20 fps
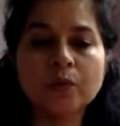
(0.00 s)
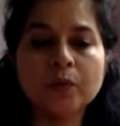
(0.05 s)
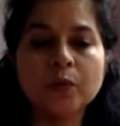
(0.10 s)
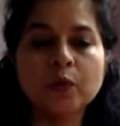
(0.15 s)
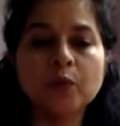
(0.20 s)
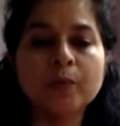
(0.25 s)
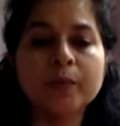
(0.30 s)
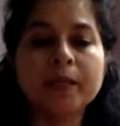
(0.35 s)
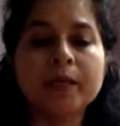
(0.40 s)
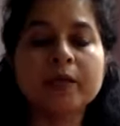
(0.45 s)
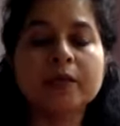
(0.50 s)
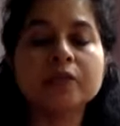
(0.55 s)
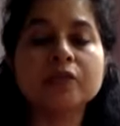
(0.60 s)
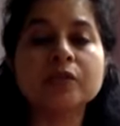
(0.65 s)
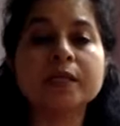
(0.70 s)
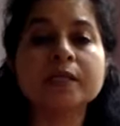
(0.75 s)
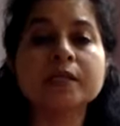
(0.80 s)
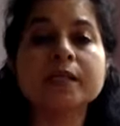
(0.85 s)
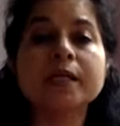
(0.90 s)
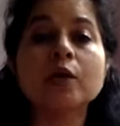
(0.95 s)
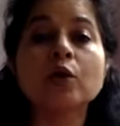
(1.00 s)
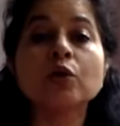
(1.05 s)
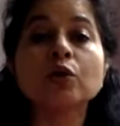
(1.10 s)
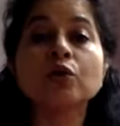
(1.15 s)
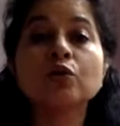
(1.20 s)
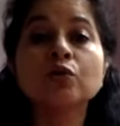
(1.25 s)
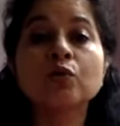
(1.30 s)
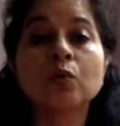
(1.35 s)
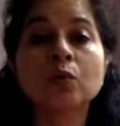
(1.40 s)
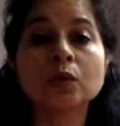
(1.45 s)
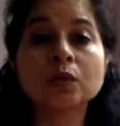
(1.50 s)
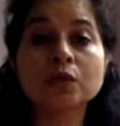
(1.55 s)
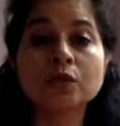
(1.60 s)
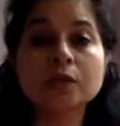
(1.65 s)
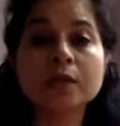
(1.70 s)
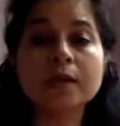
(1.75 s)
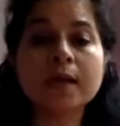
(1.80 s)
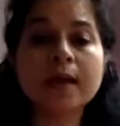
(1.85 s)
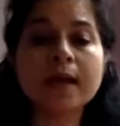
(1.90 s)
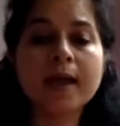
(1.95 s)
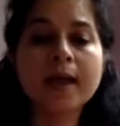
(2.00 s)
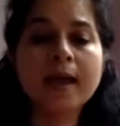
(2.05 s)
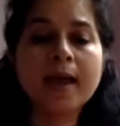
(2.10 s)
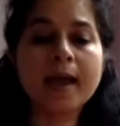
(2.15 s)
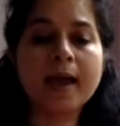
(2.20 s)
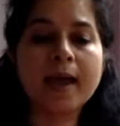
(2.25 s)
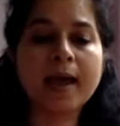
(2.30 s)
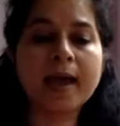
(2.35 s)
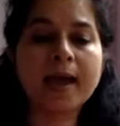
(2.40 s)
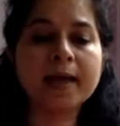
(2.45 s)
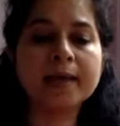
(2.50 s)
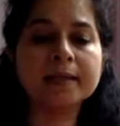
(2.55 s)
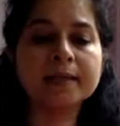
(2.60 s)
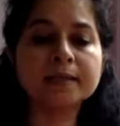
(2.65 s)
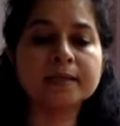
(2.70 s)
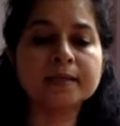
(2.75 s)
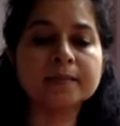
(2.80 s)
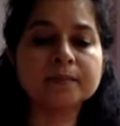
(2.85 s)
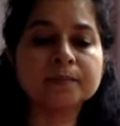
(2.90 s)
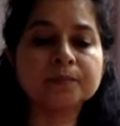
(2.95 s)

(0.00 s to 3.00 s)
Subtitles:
you'll be constricting your throat, and